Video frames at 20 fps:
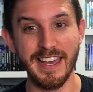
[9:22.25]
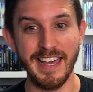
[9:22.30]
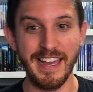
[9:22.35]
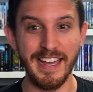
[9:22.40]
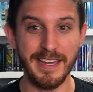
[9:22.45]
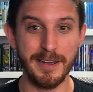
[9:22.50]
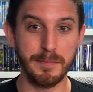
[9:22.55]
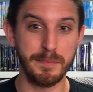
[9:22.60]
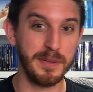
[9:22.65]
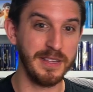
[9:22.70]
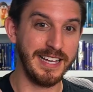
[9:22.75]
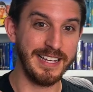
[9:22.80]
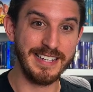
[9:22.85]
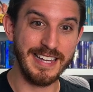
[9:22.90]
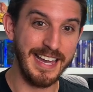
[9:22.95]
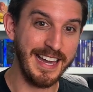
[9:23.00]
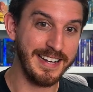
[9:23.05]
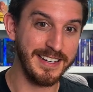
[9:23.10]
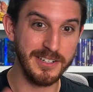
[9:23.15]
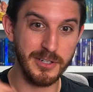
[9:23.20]
and planned
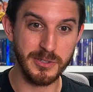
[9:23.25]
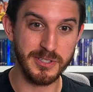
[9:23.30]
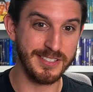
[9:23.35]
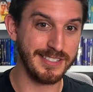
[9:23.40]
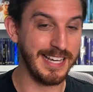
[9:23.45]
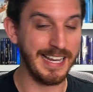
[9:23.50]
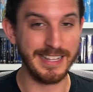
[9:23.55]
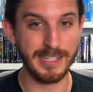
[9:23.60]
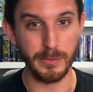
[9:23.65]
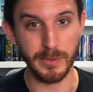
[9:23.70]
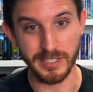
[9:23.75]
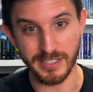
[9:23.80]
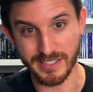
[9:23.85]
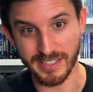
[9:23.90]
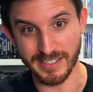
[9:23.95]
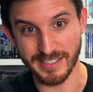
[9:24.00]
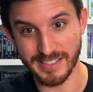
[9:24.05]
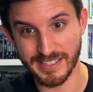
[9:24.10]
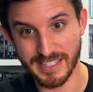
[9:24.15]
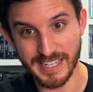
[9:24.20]
ahead and knows exactly what he's
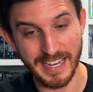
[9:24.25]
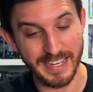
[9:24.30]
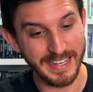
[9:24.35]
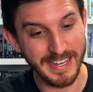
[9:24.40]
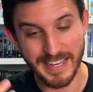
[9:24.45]
going to say.